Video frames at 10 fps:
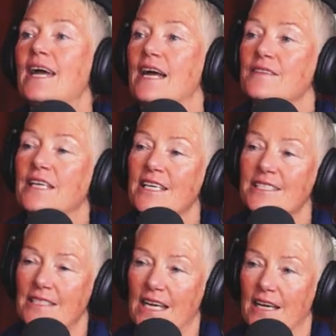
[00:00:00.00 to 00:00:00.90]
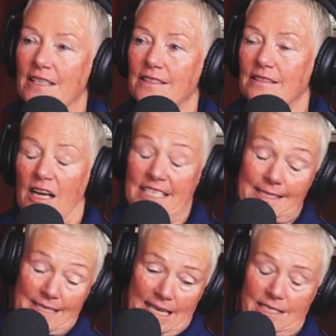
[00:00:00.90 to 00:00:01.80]
And then I start I
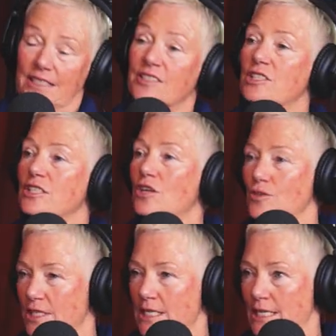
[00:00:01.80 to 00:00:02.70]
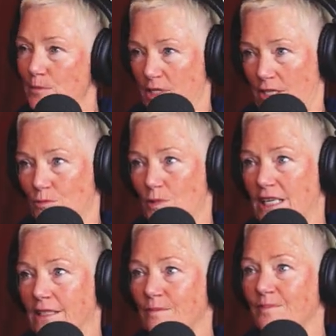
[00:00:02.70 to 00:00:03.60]
started to not sleep so well.